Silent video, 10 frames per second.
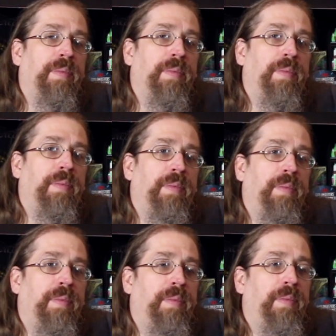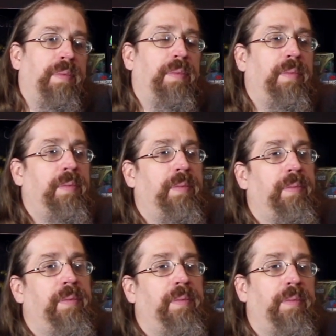
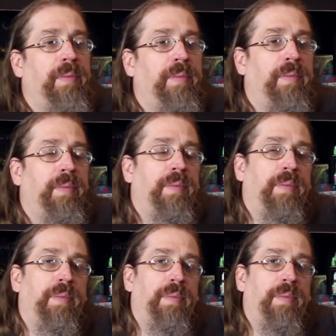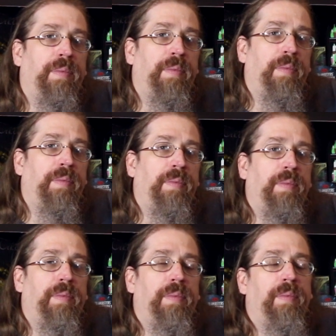
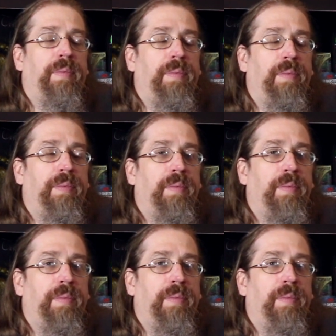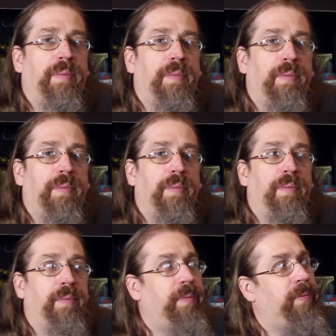
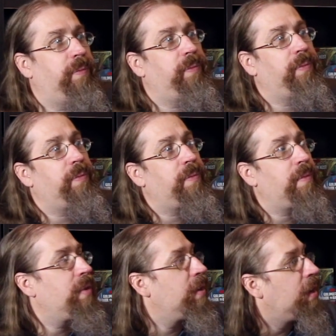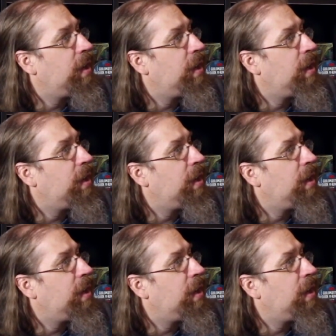(silent)